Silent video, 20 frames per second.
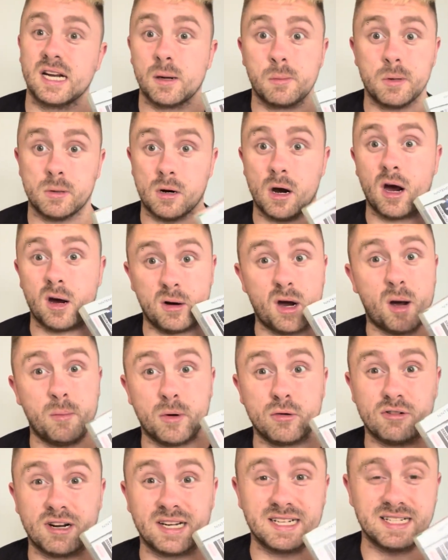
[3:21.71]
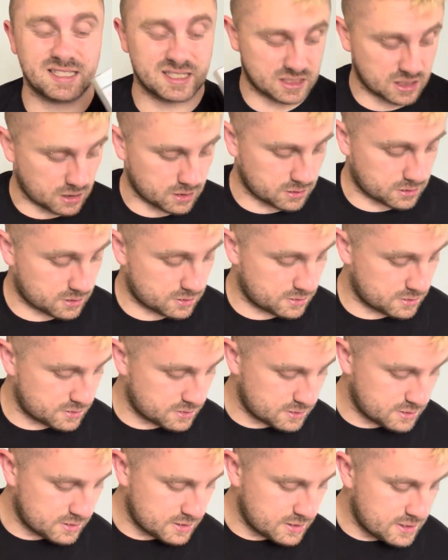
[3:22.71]
I'm already stuck.
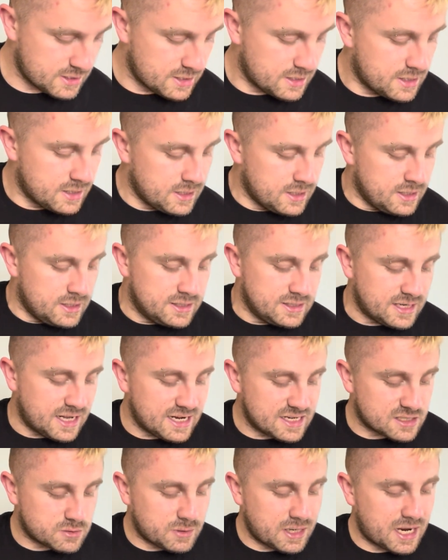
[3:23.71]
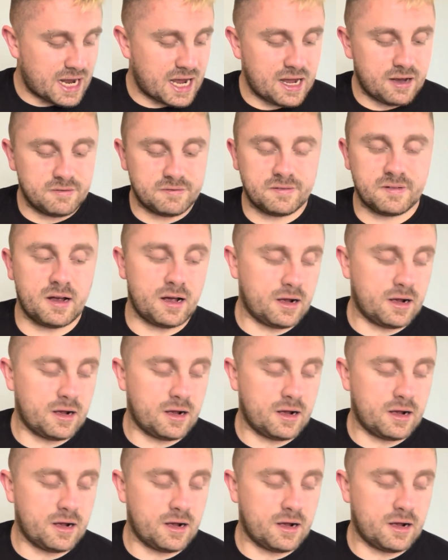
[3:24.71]
Next we have,